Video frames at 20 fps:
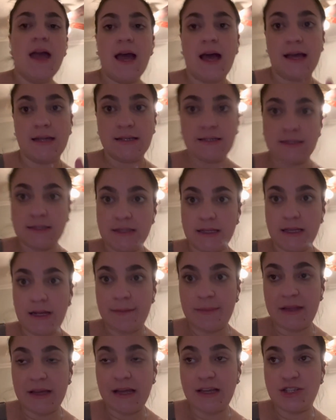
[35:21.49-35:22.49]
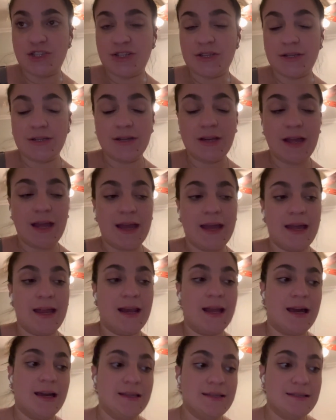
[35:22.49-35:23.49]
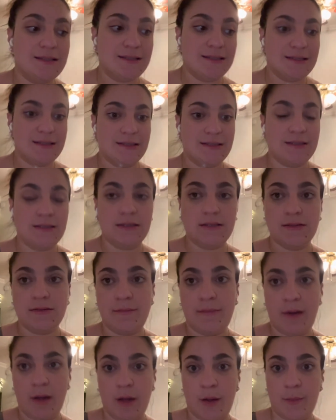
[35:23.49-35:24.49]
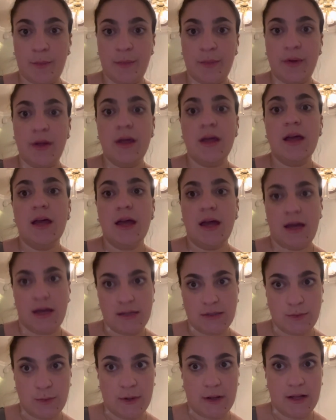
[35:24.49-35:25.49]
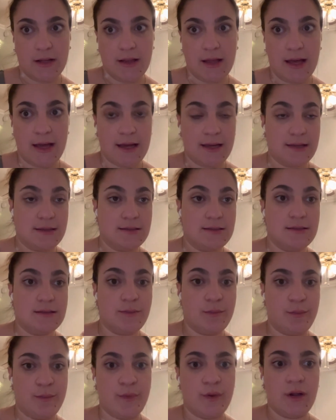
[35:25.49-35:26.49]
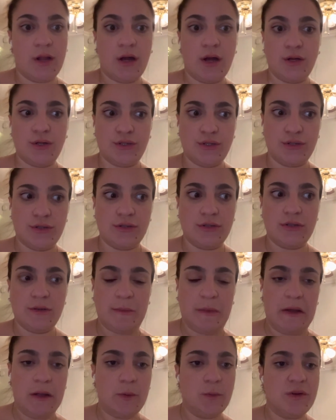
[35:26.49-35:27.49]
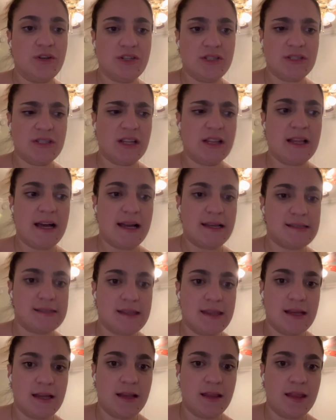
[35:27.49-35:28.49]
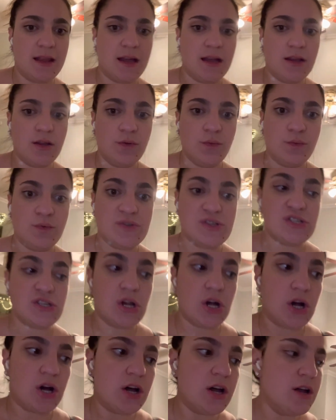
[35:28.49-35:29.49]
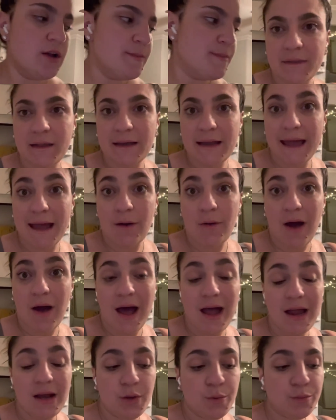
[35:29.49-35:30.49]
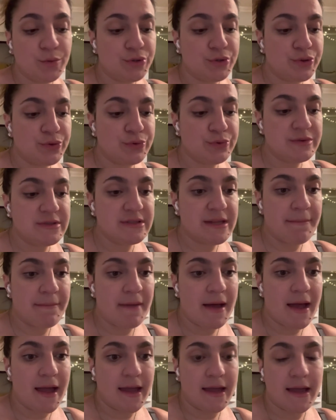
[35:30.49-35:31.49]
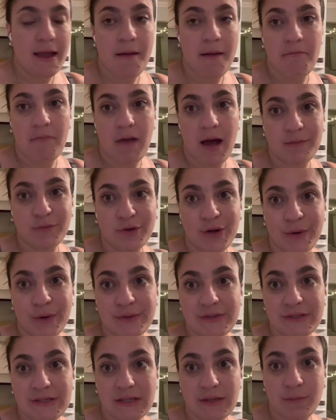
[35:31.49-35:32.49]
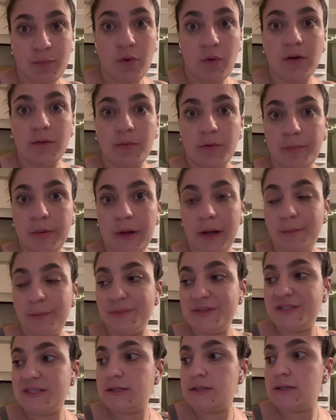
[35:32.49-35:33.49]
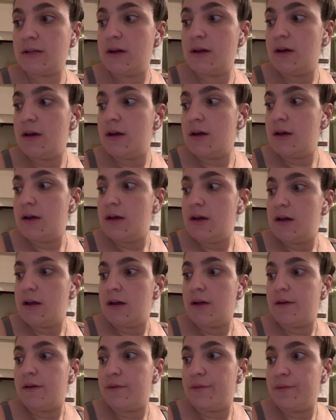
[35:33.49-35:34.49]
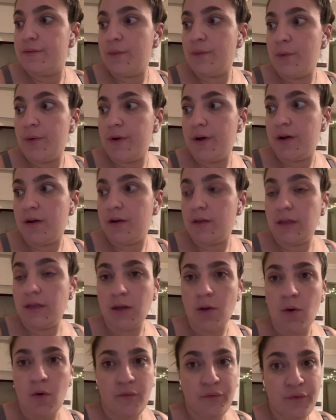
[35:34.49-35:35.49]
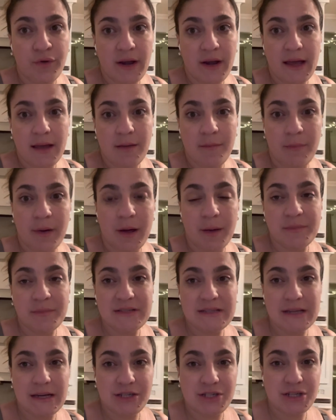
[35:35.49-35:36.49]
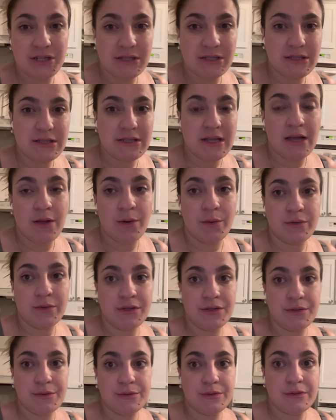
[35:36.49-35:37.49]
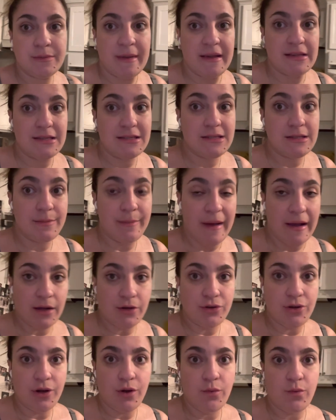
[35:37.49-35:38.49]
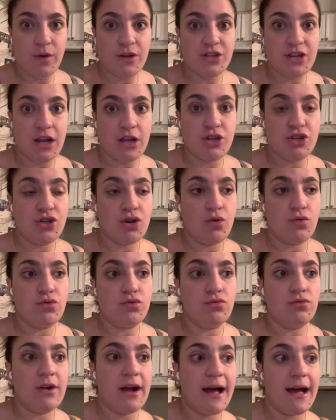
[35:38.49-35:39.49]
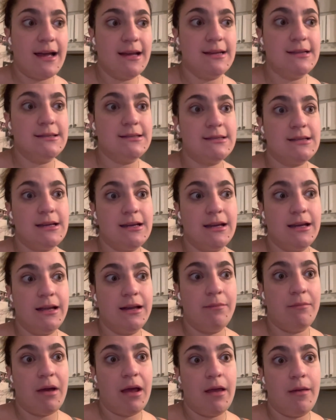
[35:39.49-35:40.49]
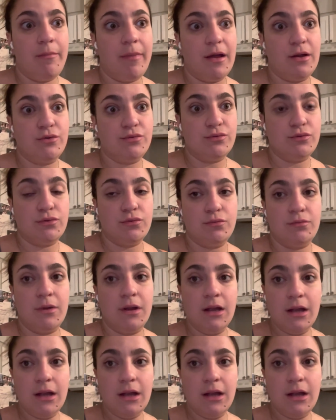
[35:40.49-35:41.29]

I did clean up the kitchen and I did pump as well as put Hunter to bed, which is the last thing that you saw. Now, I don't use my Momcozy portable pumps for the overnight pump sessions. I only use my Spectra, which I showed you guys in my bedroom